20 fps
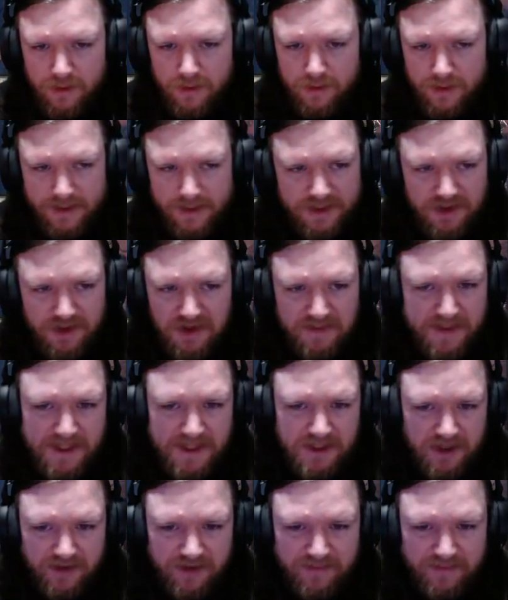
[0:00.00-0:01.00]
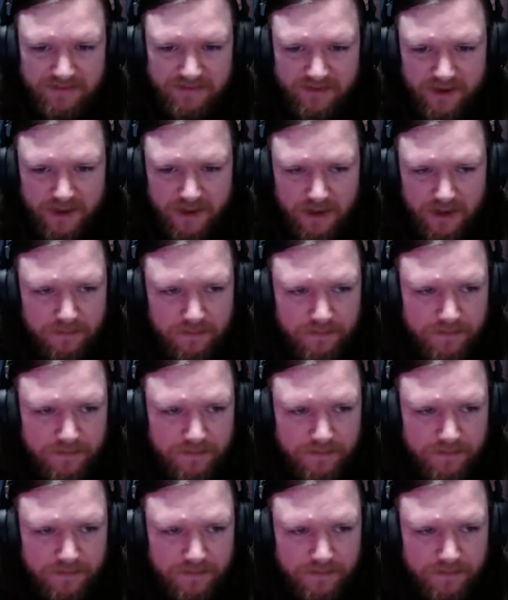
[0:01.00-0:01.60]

That's the only place I've been fighting them.